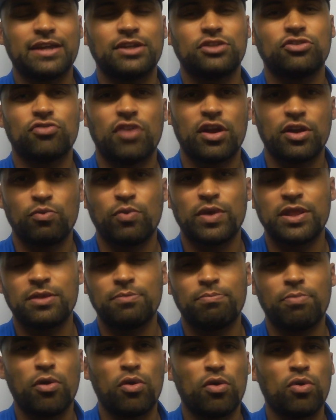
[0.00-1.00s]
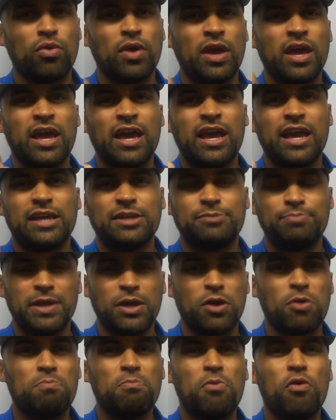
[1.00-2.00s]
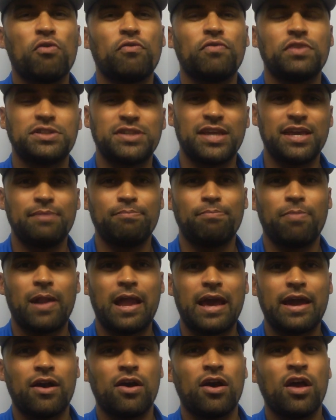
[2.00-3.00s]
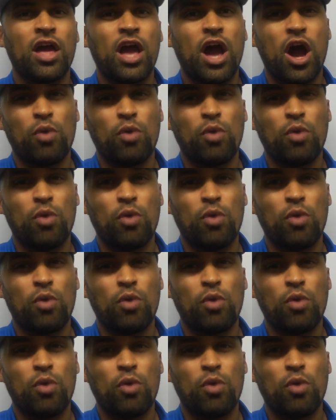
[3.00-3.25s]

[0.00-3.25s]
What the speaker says: he's trying to win the ball, he's become more of a team player.